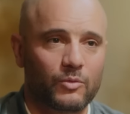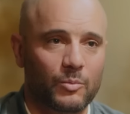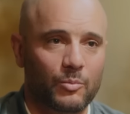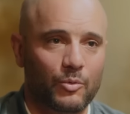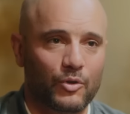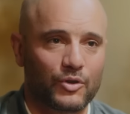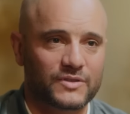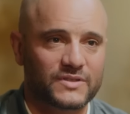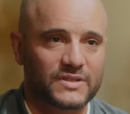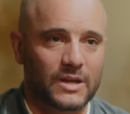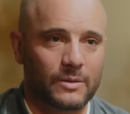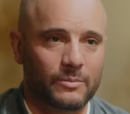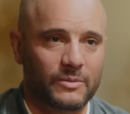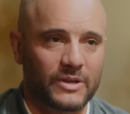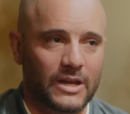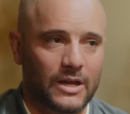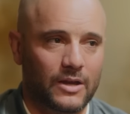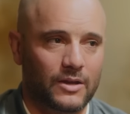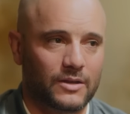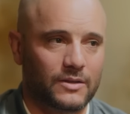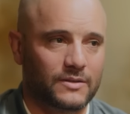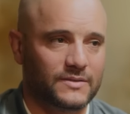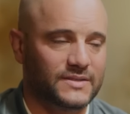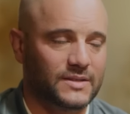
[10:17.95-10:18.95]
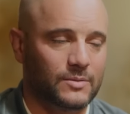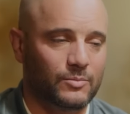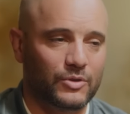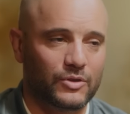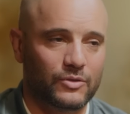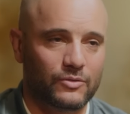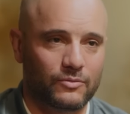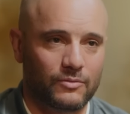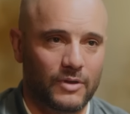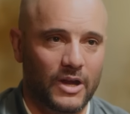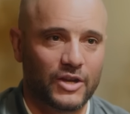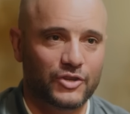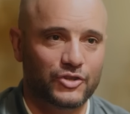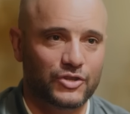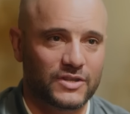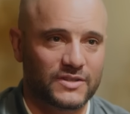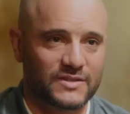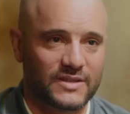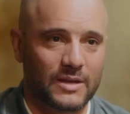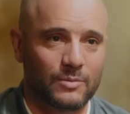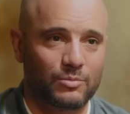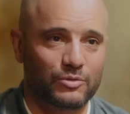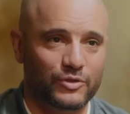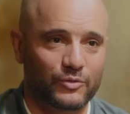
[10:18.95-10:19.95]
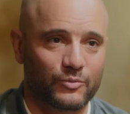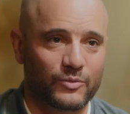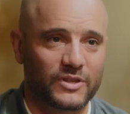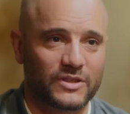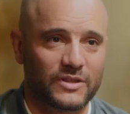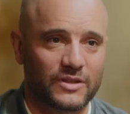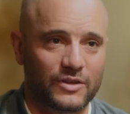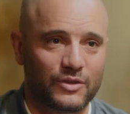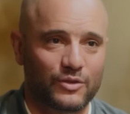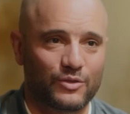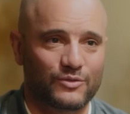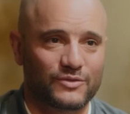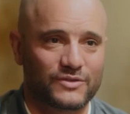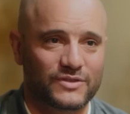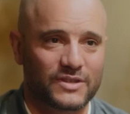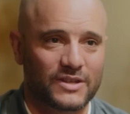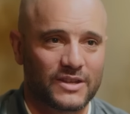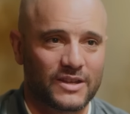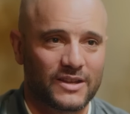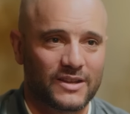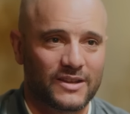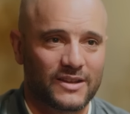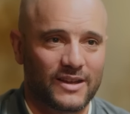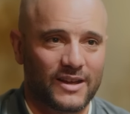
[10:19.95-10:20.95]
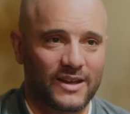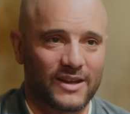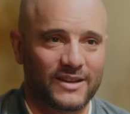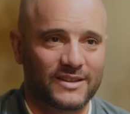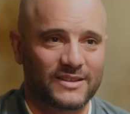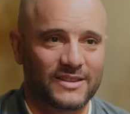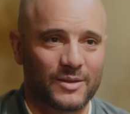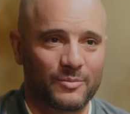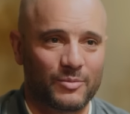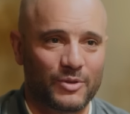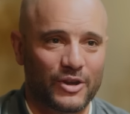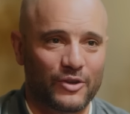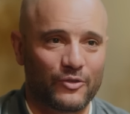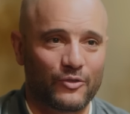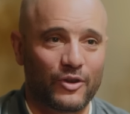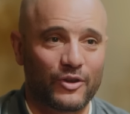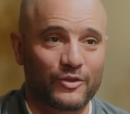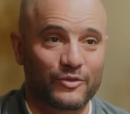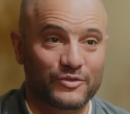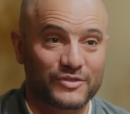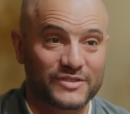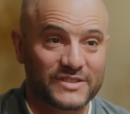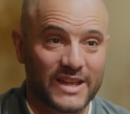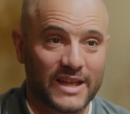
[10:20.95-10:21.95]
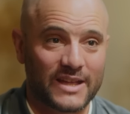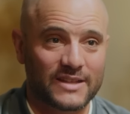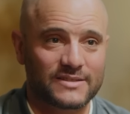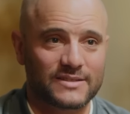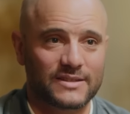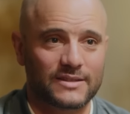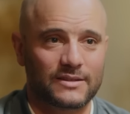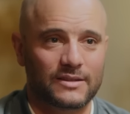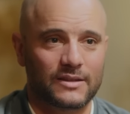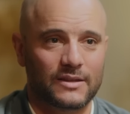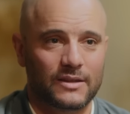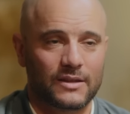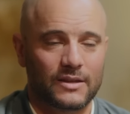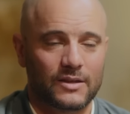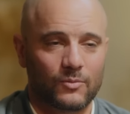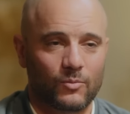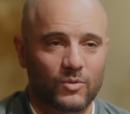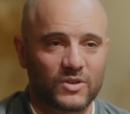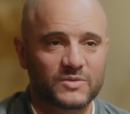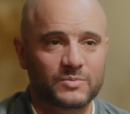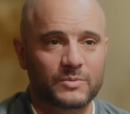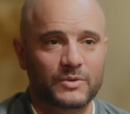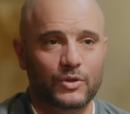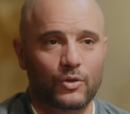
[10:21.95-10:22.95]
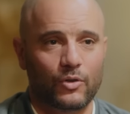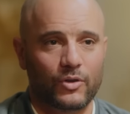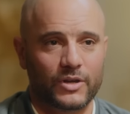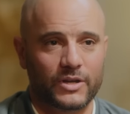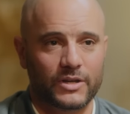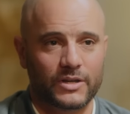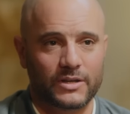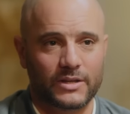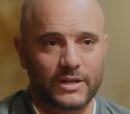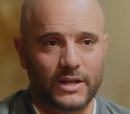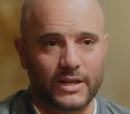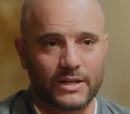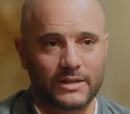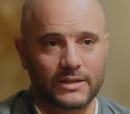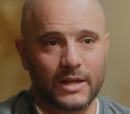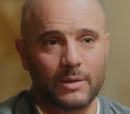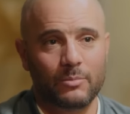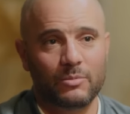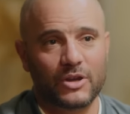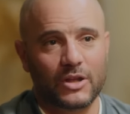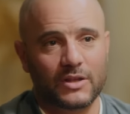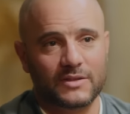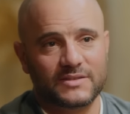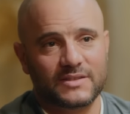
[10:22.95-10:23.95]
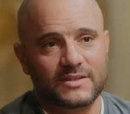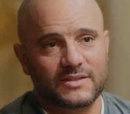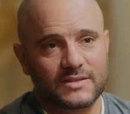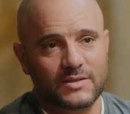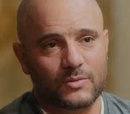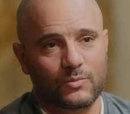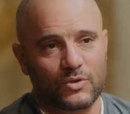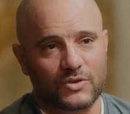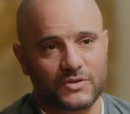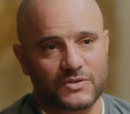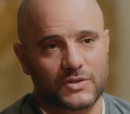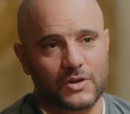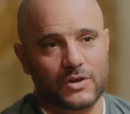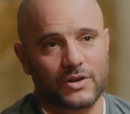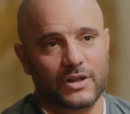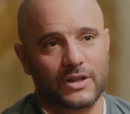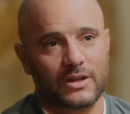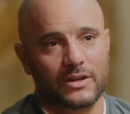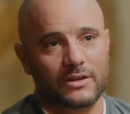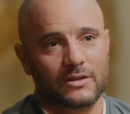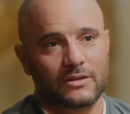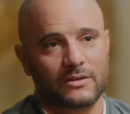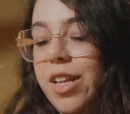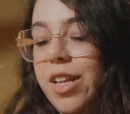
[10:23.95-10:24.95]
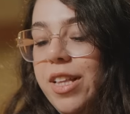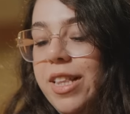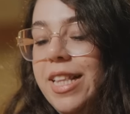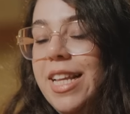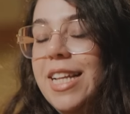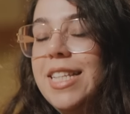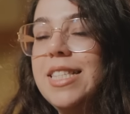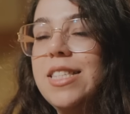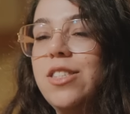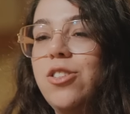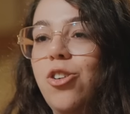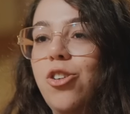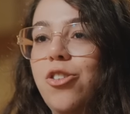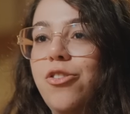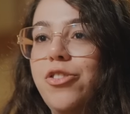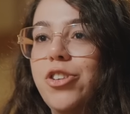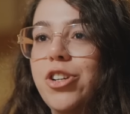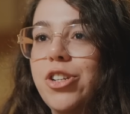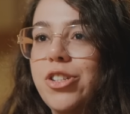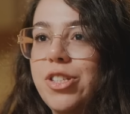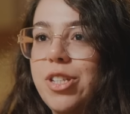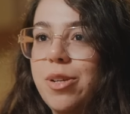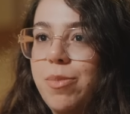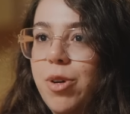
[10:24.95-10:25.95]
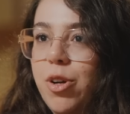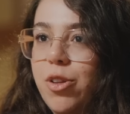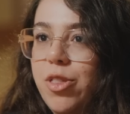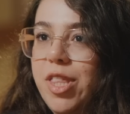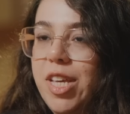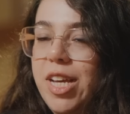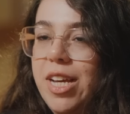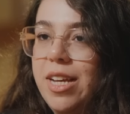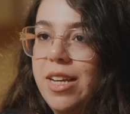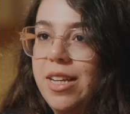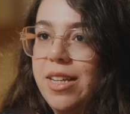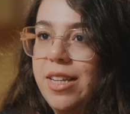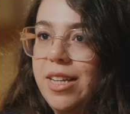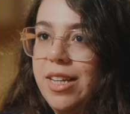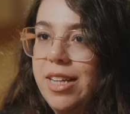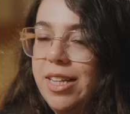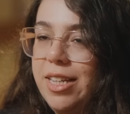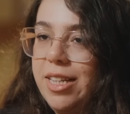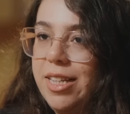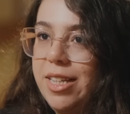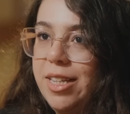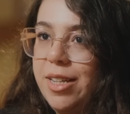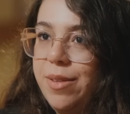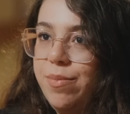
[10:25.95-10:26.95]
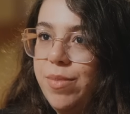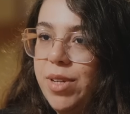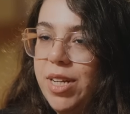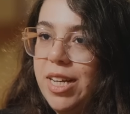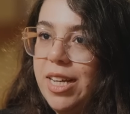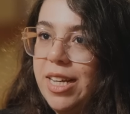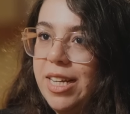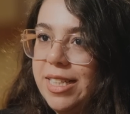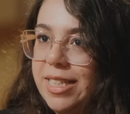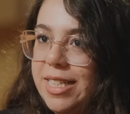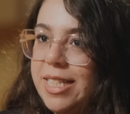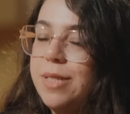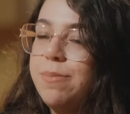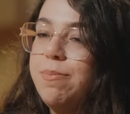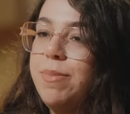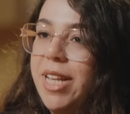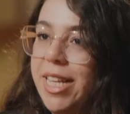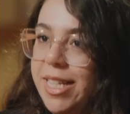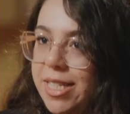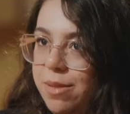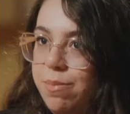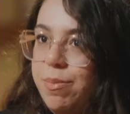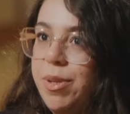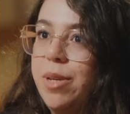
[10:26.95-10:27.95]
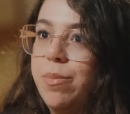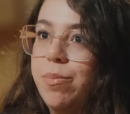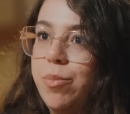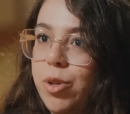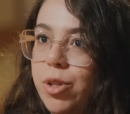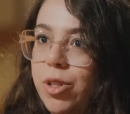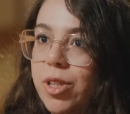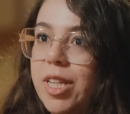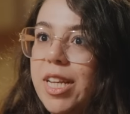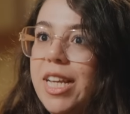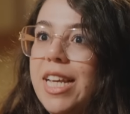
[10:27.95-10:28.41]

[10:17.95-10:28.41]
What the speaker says: reports coming out as someone who actually is able to read the news in Lebanon or understands it? What's been going on in Lebanon since the war started? Let's talk first about the displaced people.